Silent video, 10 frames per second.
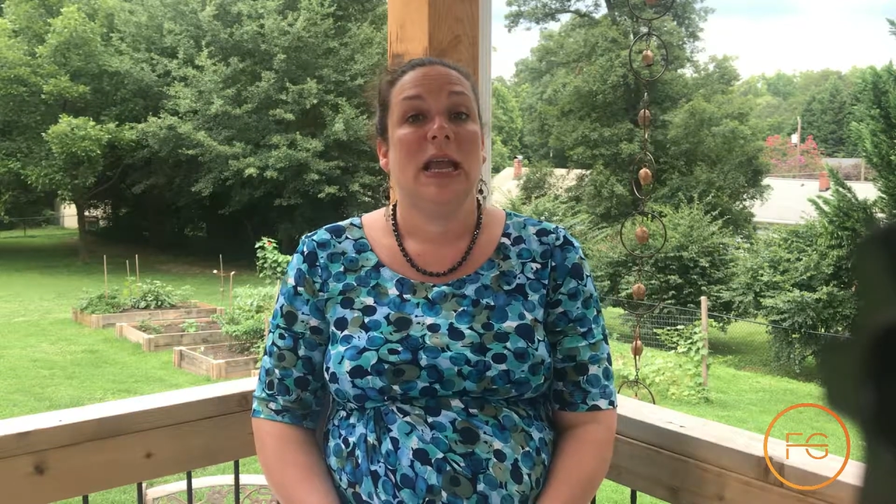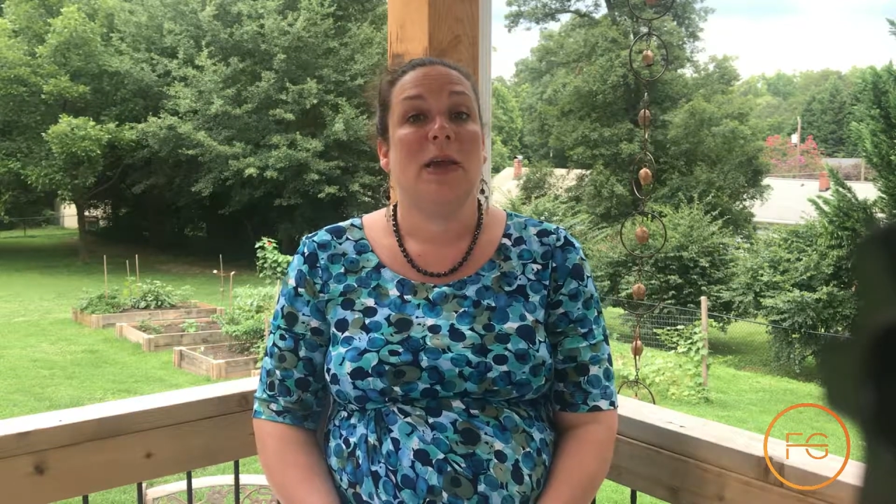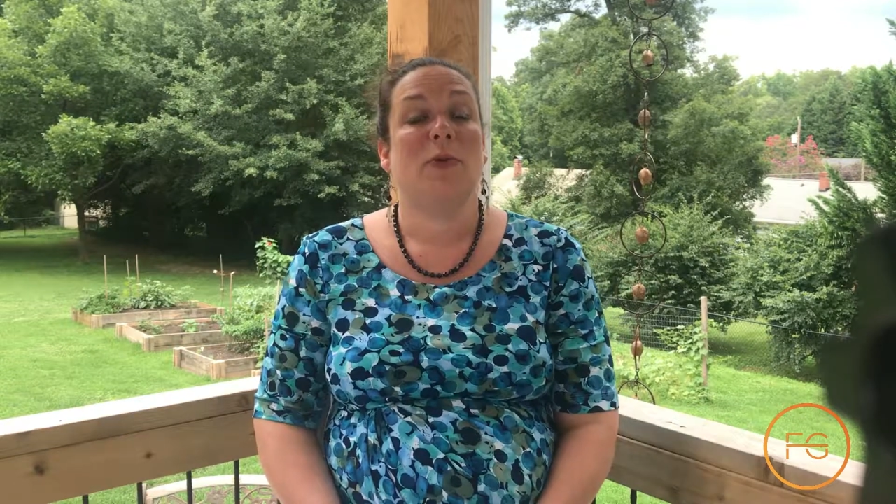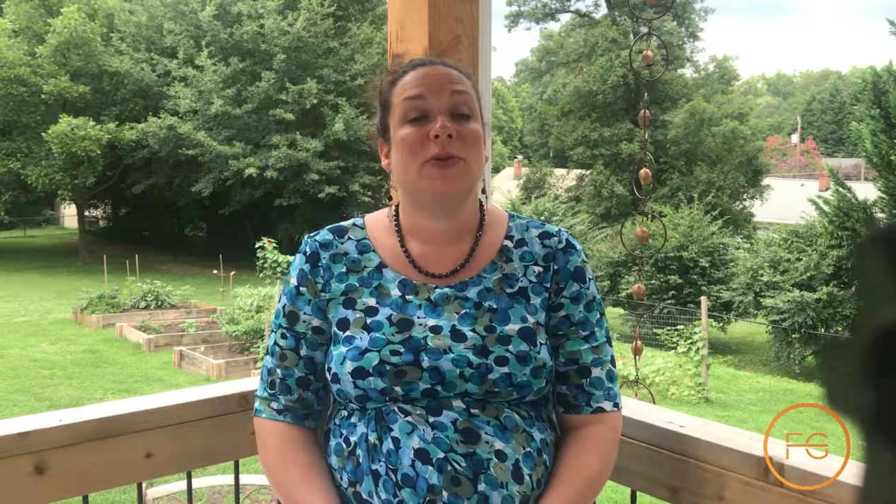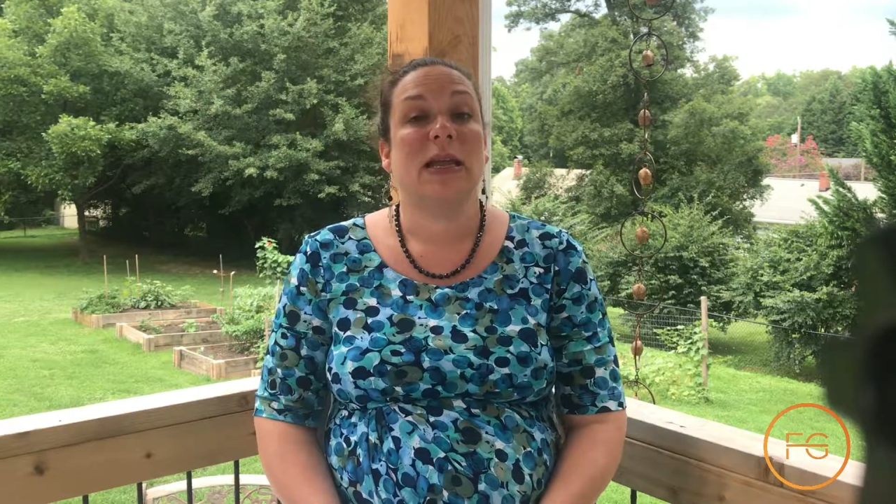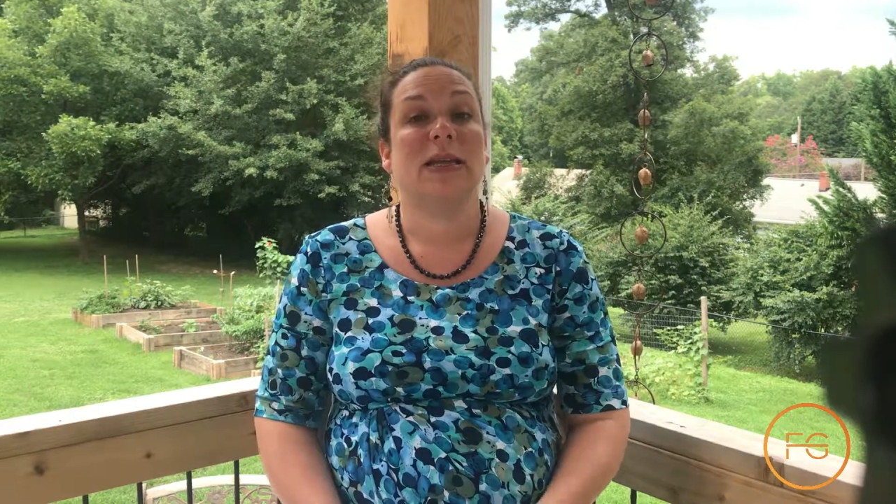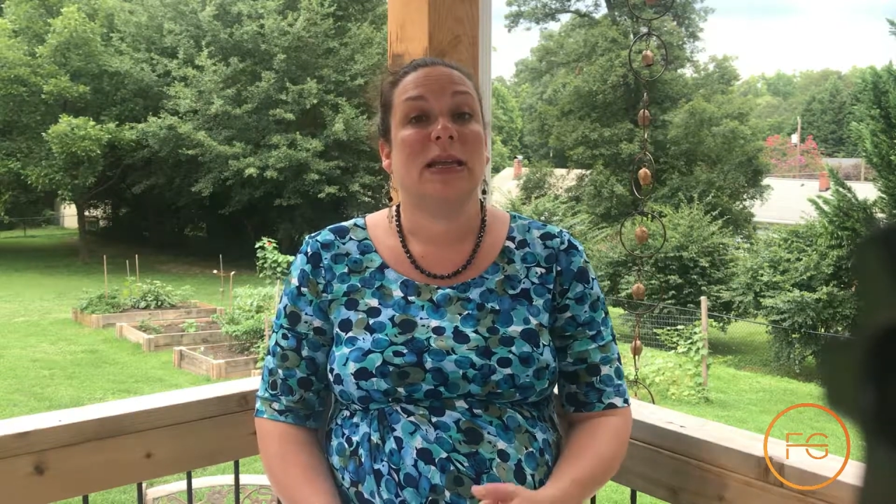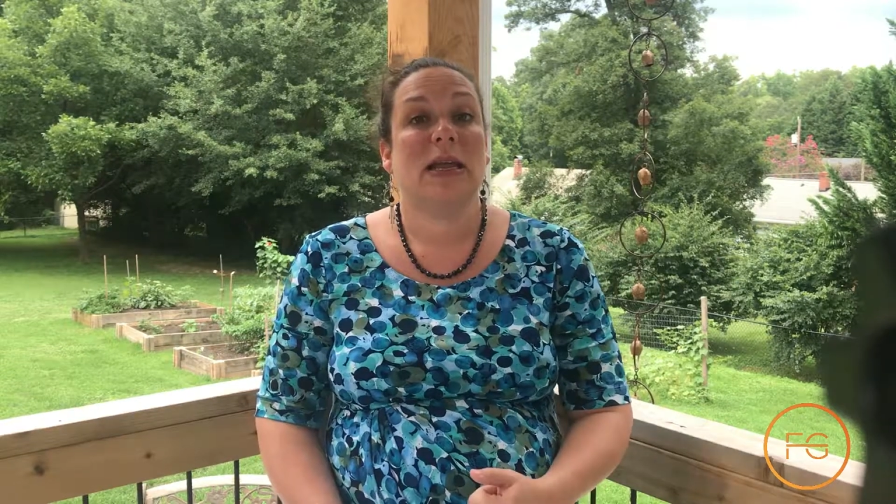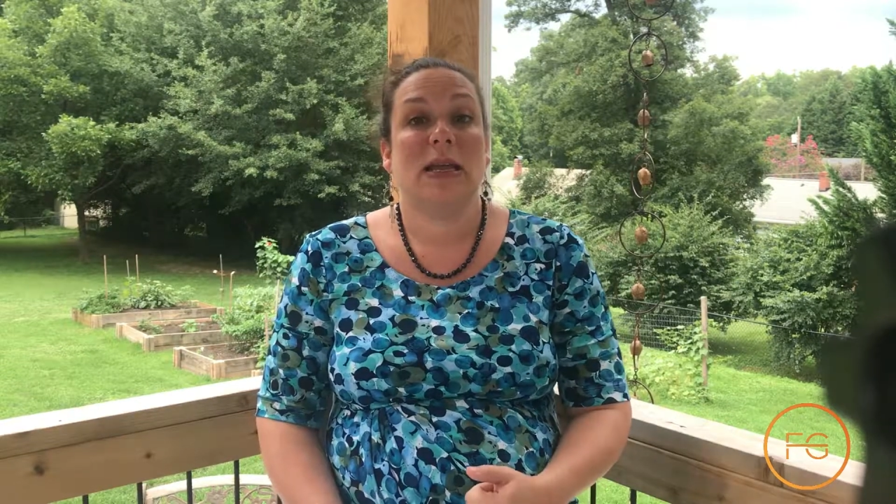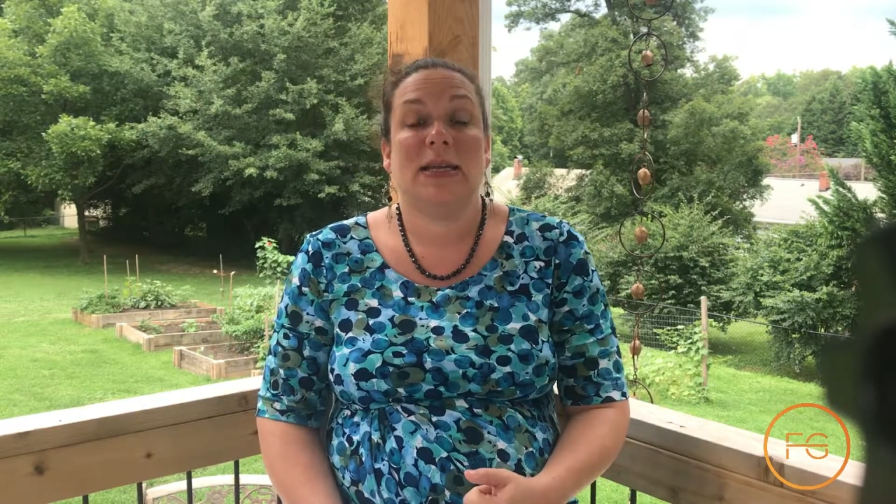And we'll say,
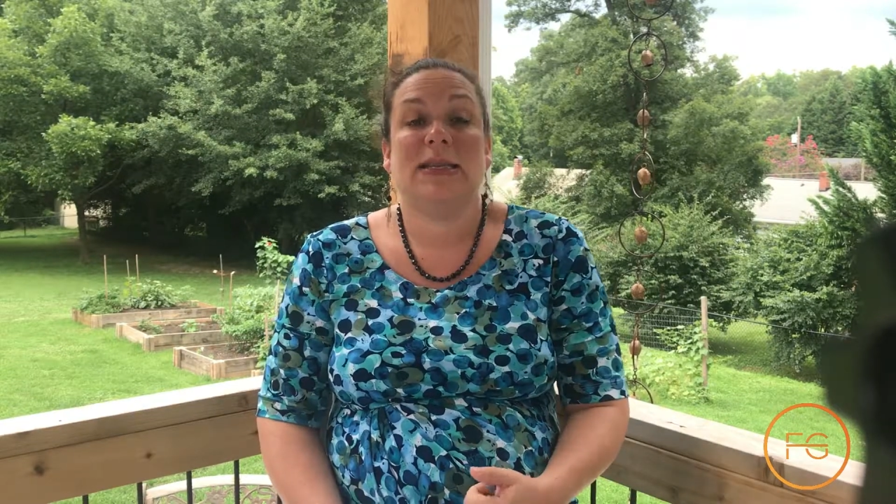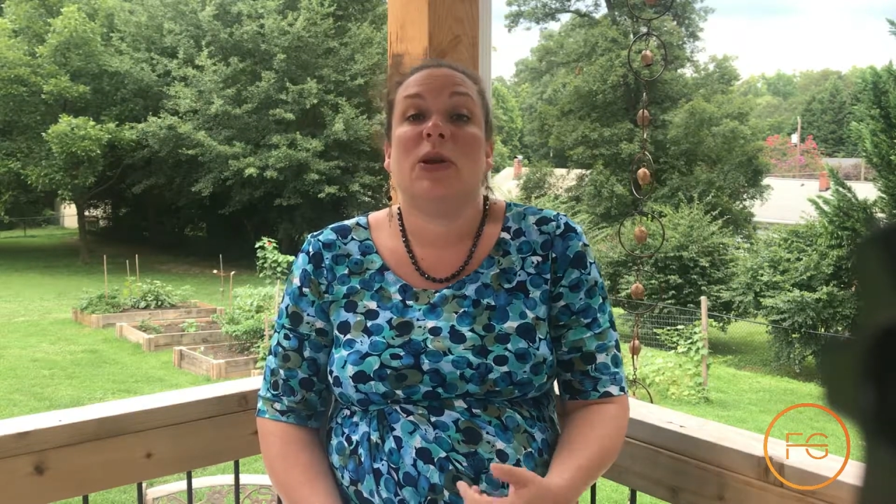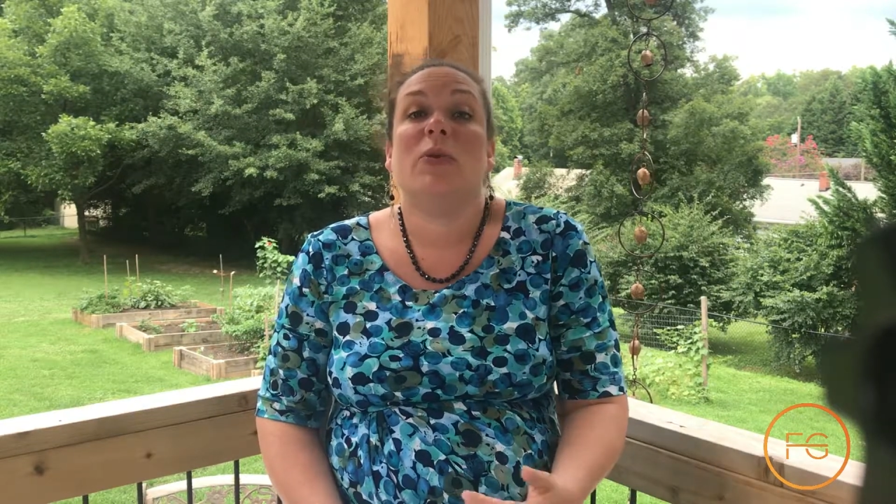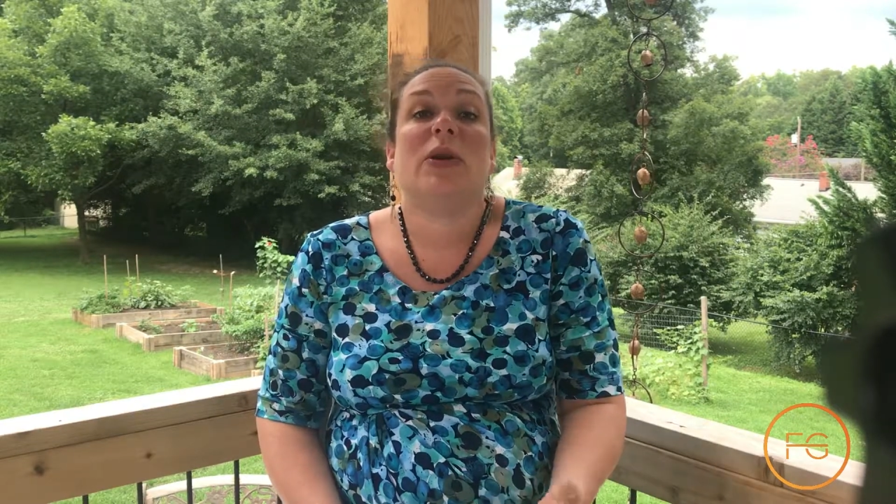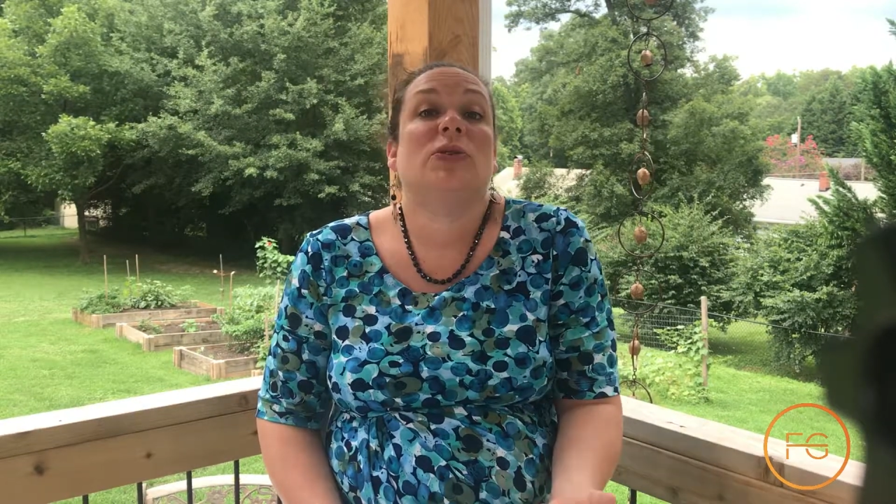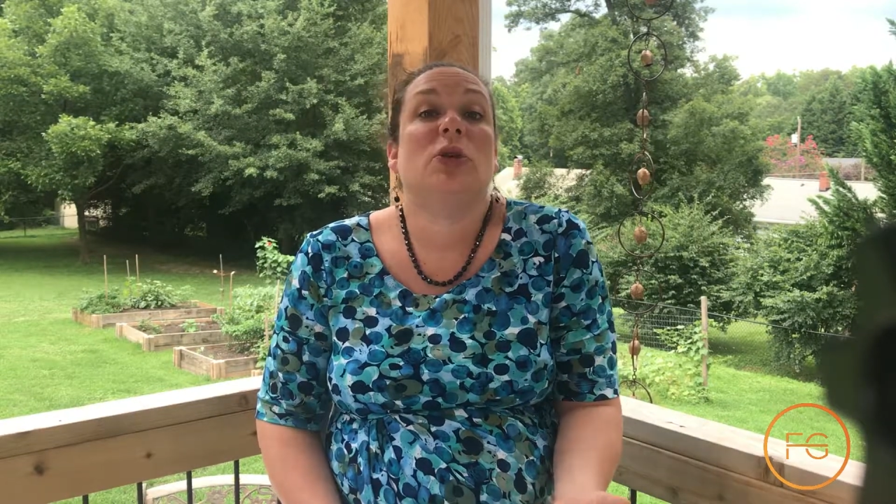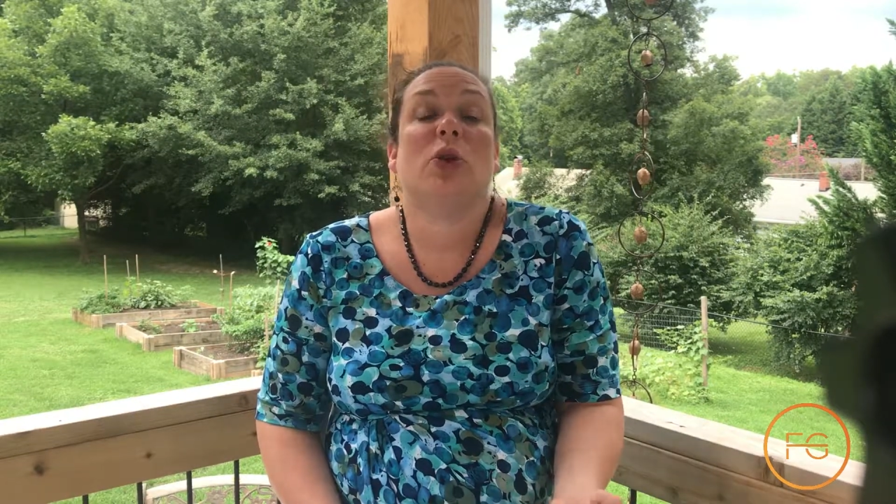is anyone else